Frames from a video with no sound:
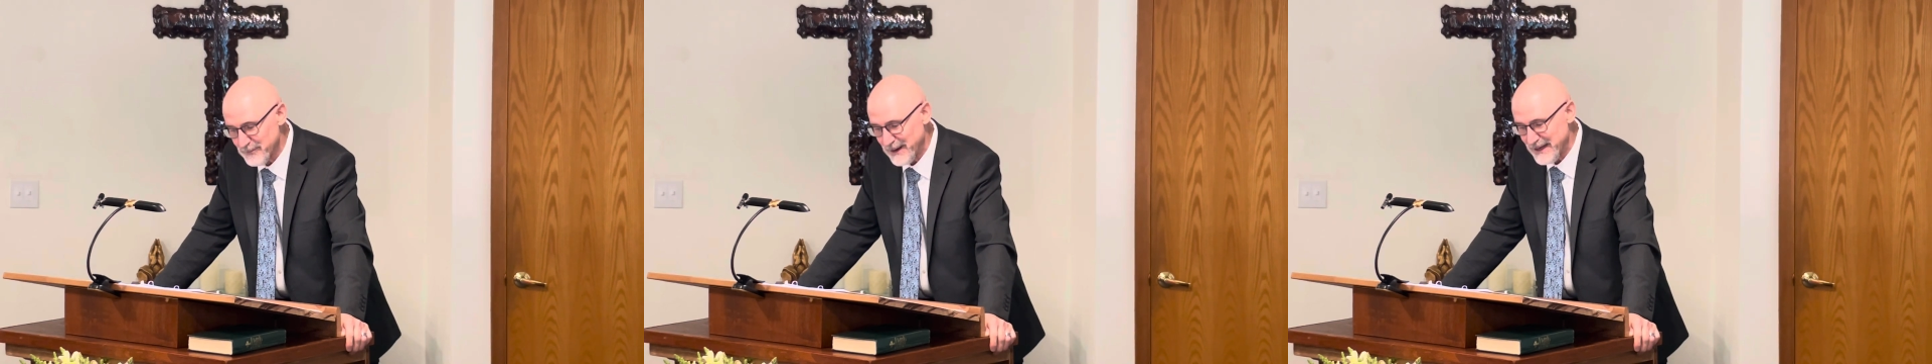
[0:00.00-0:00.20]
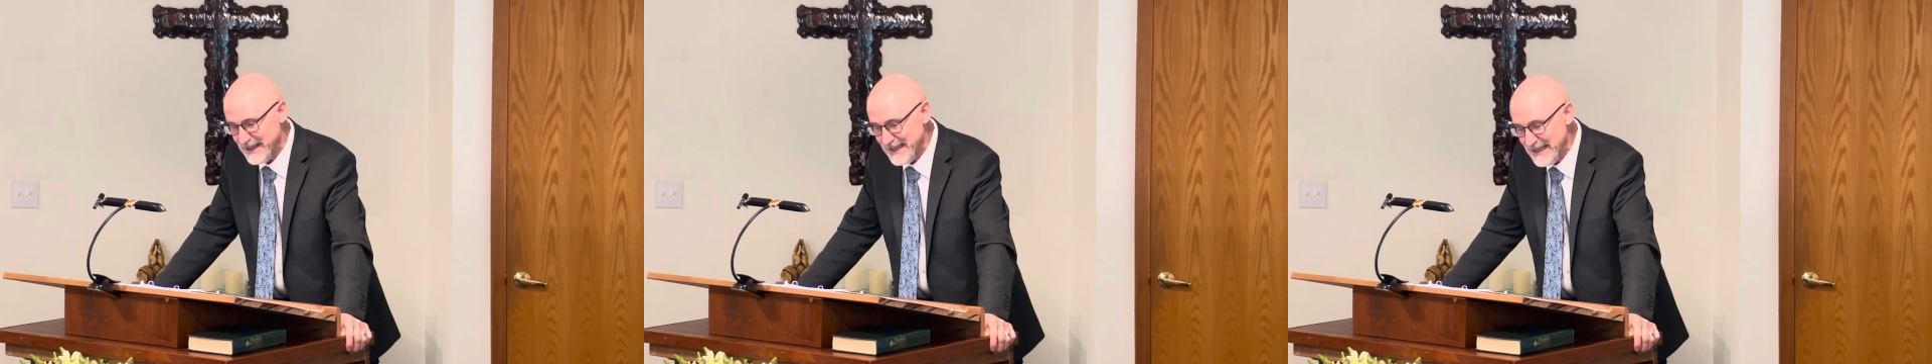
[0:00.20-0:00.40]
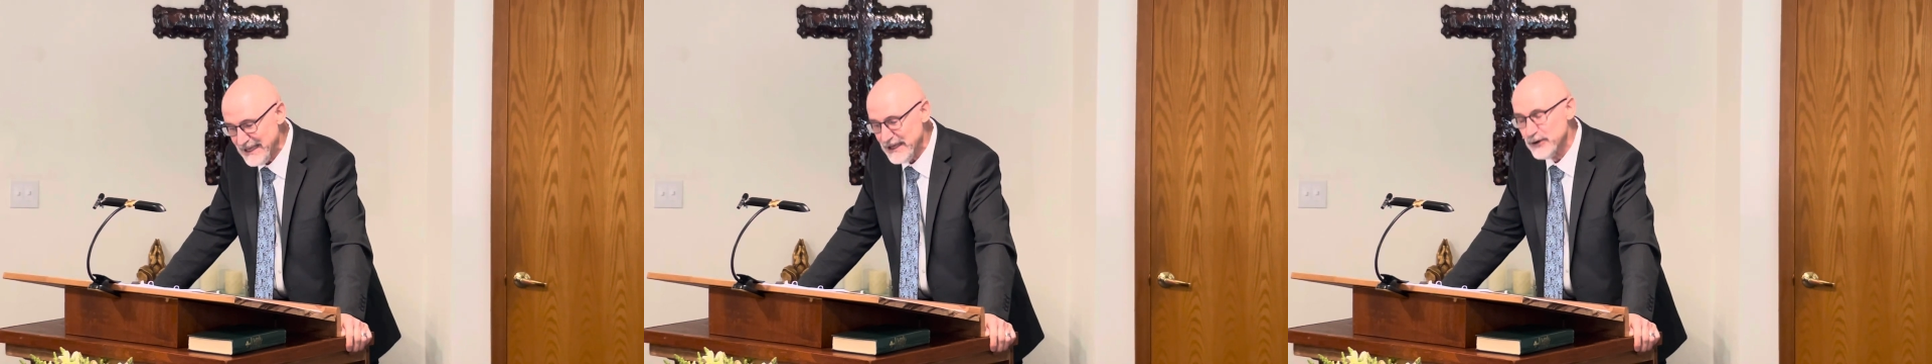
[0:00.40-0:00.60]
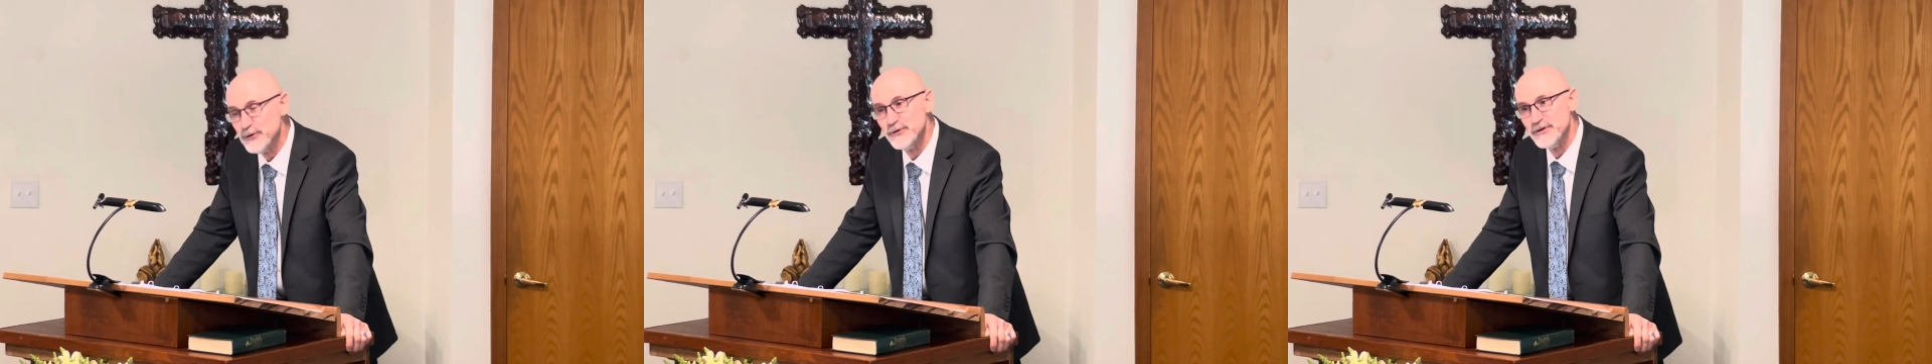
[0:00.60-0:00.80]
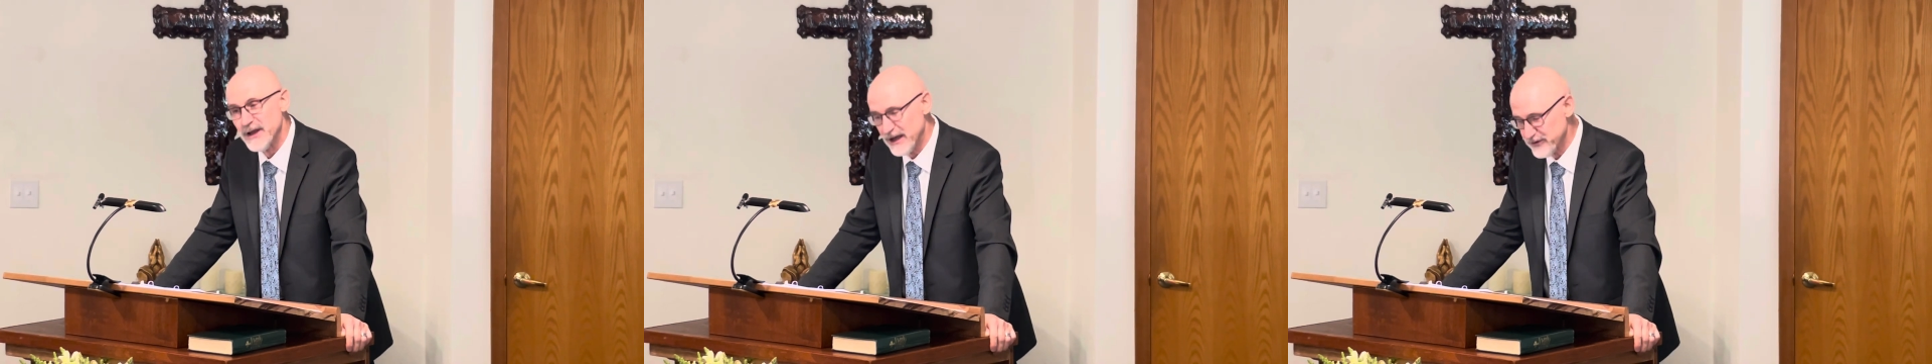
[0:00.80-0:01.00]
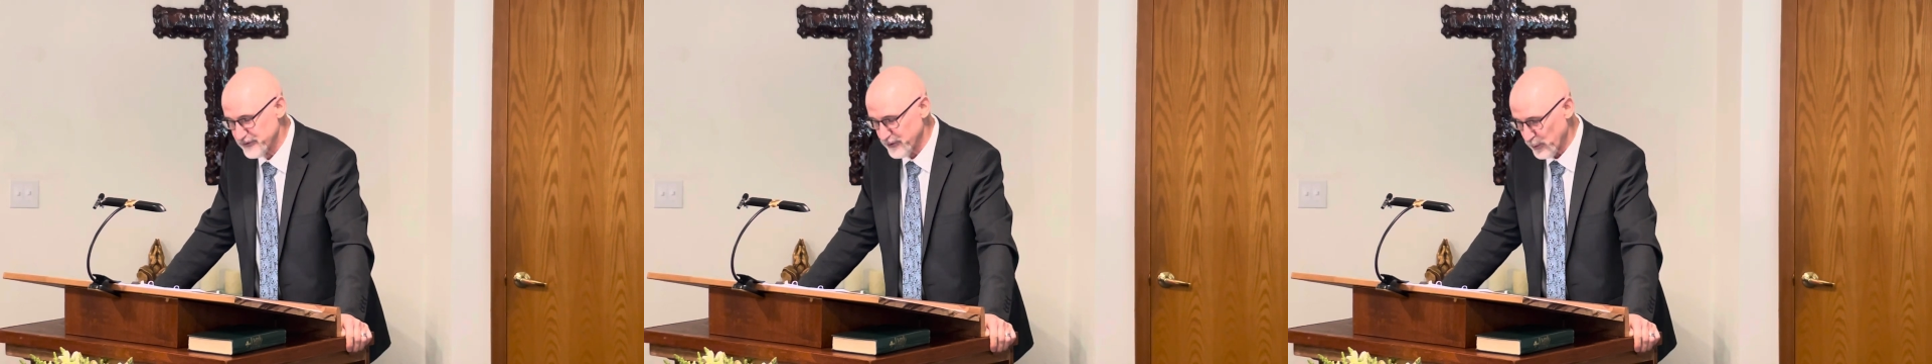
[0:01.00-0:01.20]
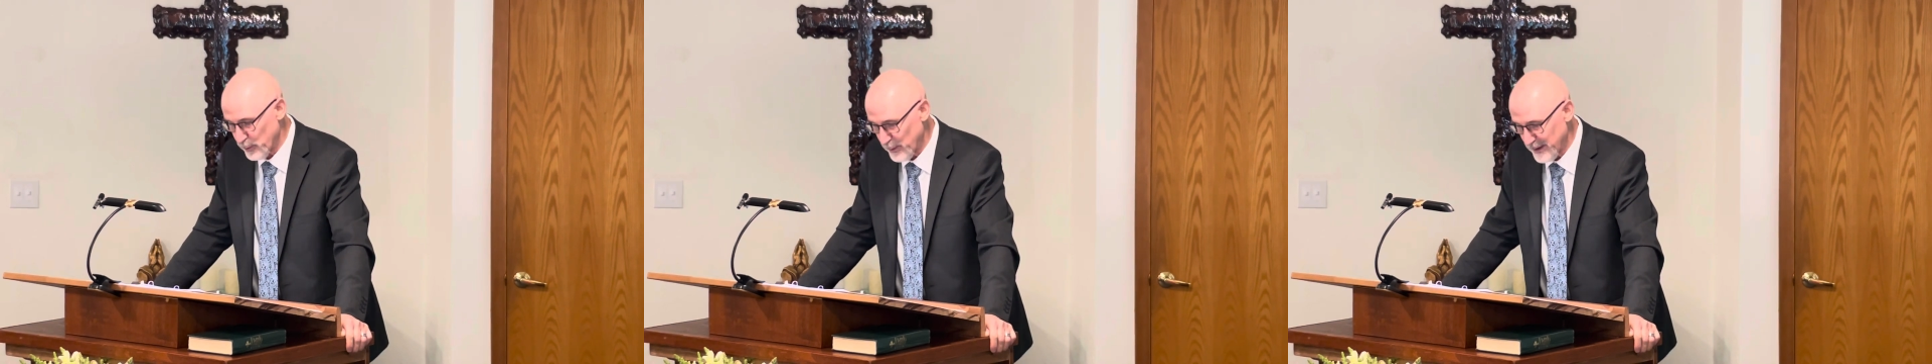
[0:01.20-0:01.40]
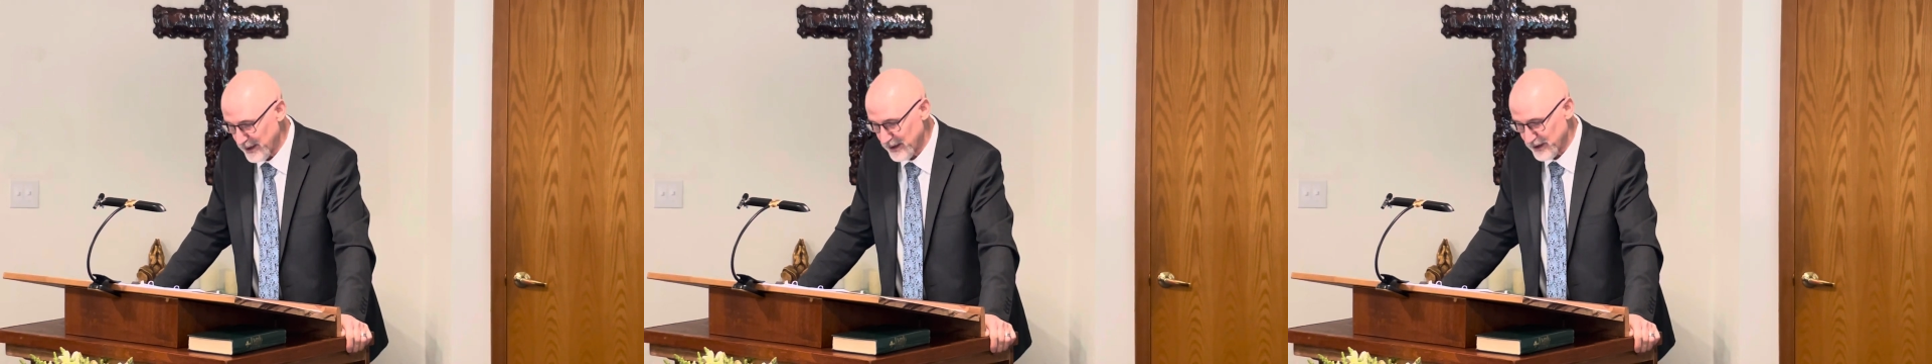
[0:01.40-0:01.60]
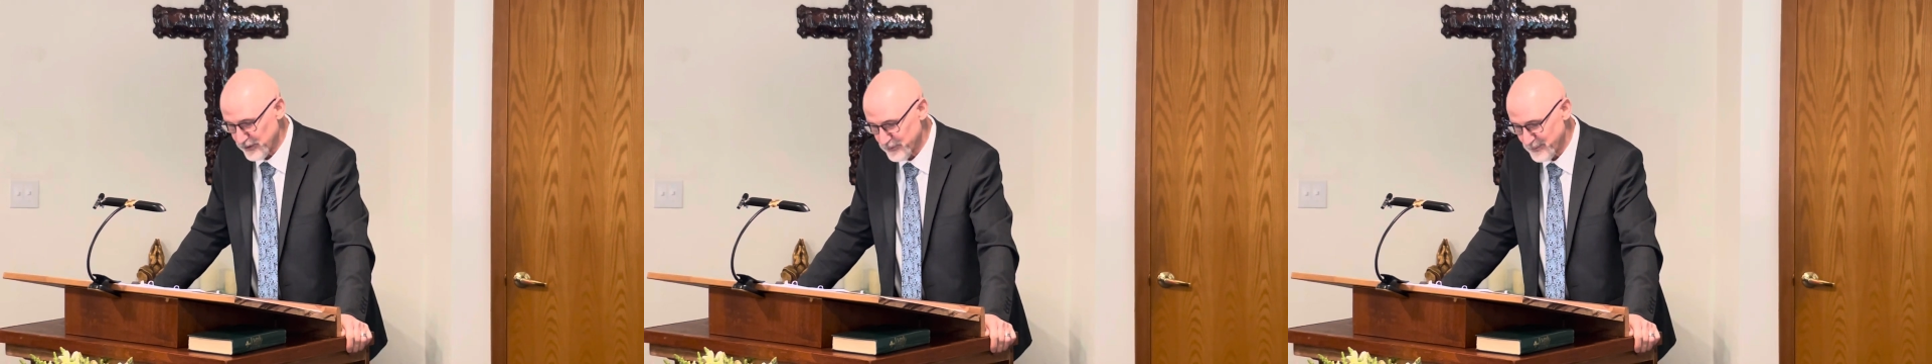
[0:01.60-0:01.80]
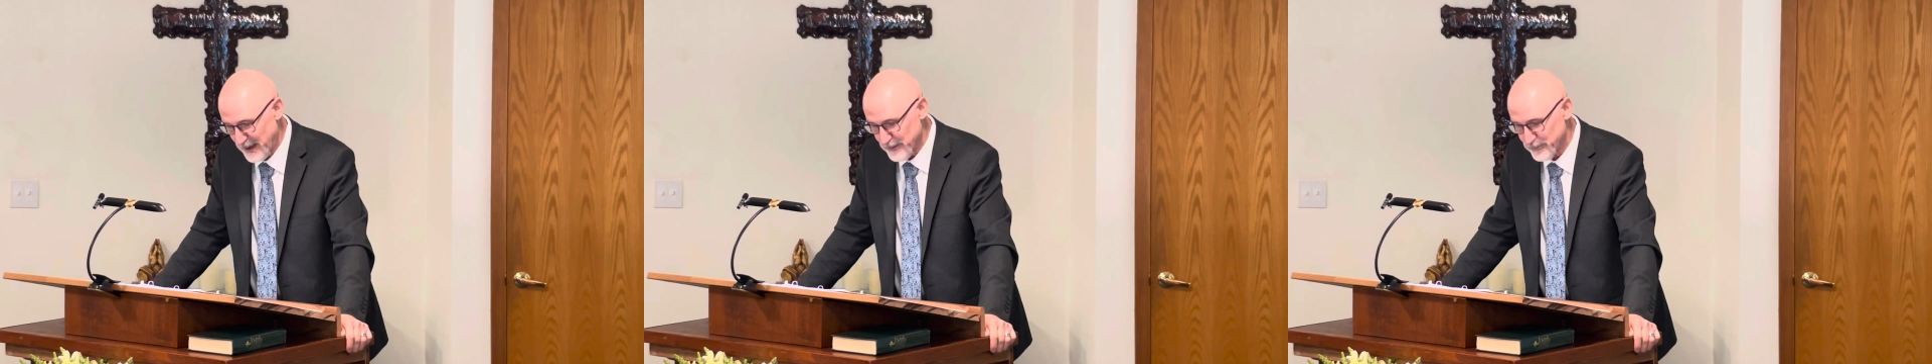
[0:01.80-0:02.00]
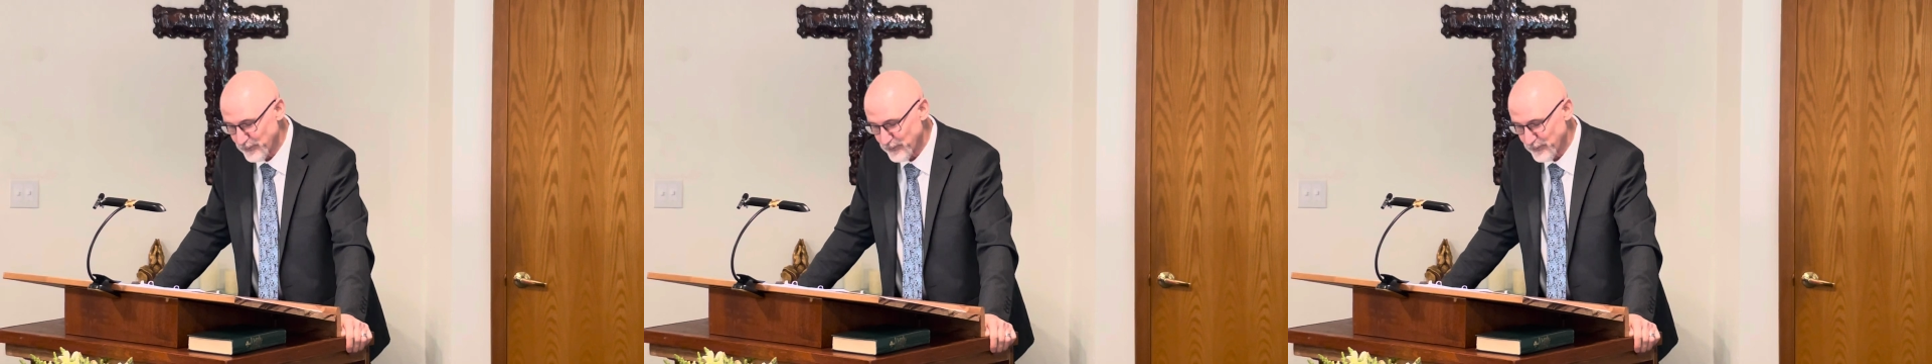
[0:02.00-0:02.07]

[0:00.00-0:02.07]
but he who does the will of my